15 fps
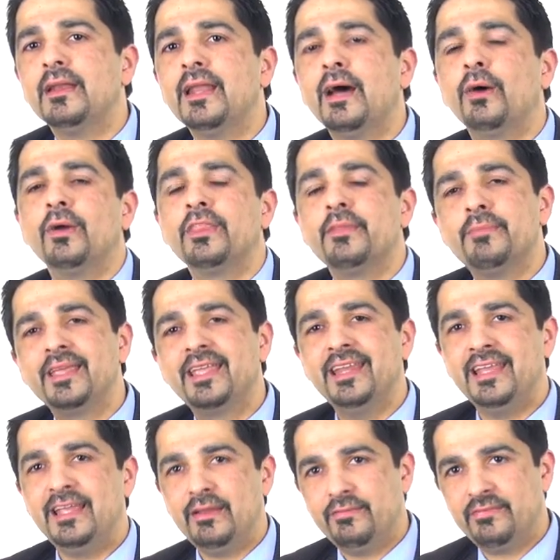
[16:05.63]
Now, at the
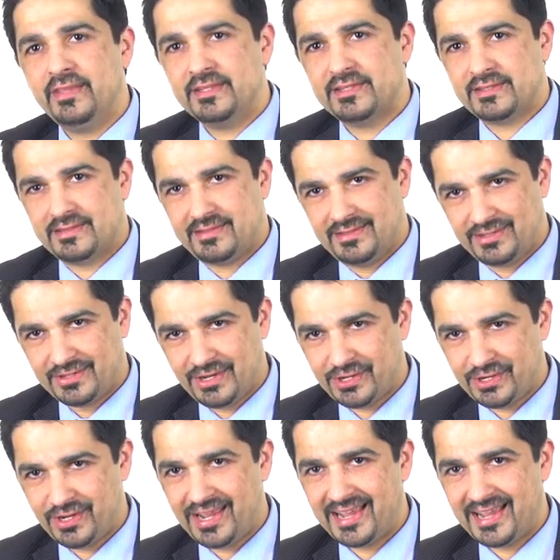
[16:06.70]
beginning of this discussion,